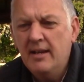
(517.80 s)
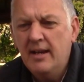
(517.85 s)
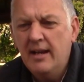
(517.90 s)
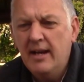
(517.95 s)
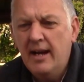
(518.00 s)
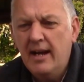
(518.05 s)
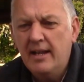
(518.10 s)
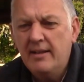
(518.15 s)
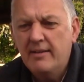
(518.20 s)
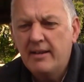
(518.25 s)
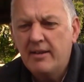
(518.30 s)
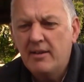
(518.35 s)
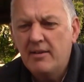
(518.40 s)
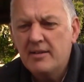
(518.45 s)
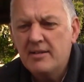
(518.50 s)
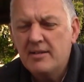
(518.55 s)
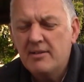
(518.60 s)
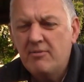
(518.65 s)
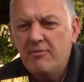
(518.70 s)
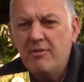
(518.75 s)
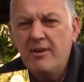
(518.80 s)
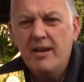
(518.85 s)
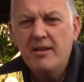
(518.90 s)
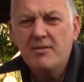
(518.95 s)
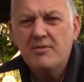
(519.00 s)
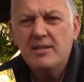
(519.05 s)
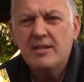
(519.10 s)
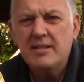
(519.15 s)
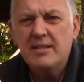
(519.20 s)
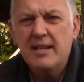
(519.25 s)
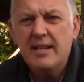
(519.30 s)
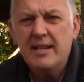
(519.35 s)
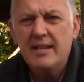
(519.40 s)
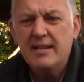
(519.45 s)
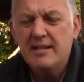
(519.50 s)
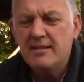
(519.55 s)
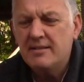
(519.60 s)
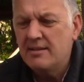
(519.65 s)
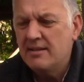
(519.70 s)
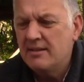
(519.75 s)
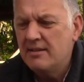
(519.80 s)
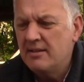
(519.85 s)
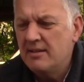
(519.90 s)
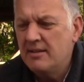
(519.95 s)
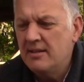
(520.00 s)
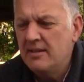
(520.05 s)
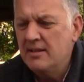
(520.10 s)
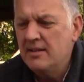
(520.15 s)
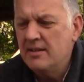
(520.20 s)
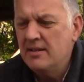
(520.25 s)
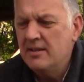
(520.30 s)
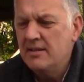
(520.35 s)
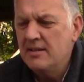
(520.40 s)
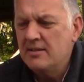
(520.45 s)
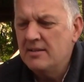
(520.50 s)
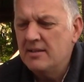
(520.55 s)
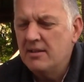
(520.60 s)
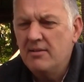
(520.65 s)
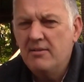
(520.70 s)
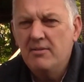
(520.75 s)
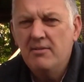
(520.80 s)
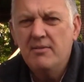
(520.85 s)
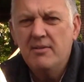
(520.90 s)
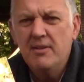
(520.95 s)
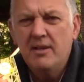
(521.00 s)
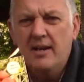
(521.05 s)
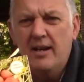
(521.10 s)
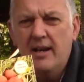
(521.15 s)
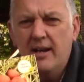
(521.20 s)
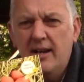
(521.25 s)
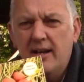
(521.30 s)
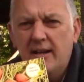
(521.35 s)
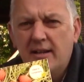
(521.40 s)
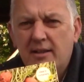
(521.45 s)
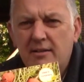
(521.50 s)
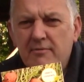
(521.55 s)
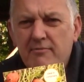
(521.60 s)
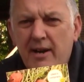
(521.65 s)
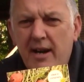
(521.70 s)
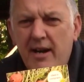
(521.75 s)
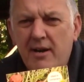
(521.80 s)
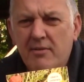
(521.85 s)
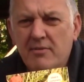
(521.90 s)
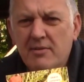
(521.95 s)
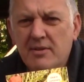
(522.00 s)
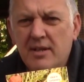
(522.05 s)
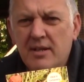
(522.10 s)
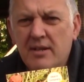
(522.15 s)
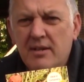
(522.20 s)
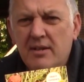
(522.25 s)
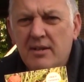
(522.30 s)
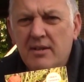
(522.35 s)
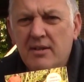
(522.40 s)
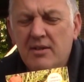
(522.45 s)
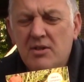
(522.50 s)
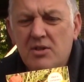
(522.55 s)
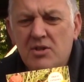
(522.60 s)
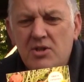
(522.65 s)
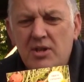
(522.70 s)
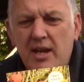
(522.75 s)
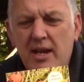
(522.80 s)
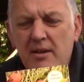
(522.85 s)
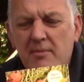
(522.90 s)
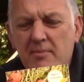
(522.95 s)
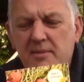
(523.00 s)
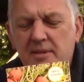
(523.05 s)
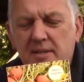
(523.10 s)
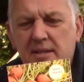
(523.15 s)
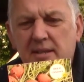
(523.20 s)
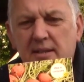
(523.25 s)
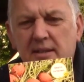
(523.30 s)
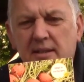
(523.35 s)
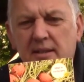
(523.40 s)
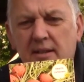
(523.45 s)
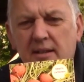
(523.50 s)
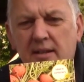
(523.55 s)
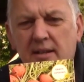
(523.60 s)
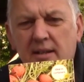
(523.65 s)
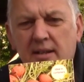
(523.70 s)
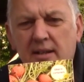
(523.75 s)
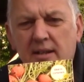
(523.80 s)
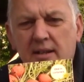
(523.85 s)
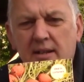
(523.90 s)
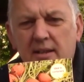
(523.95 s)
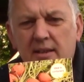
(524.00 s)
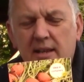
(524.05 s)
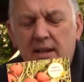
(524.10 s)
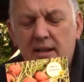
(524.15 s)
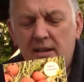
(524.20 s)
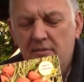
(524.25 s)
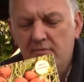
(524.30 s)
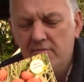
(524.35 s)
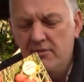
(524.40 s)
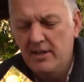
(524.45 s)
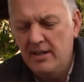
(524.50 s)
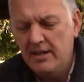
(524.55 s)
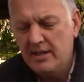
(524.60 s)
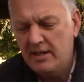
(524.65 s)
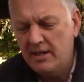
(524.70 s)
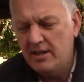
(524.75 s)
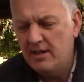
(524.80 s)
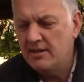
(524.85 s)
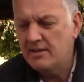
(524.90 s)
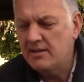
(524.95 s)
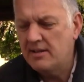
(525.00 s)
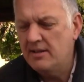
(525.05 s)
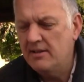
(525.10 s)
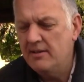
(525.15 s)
and they've got 300 seeds. So I like the round shapes, they look really good.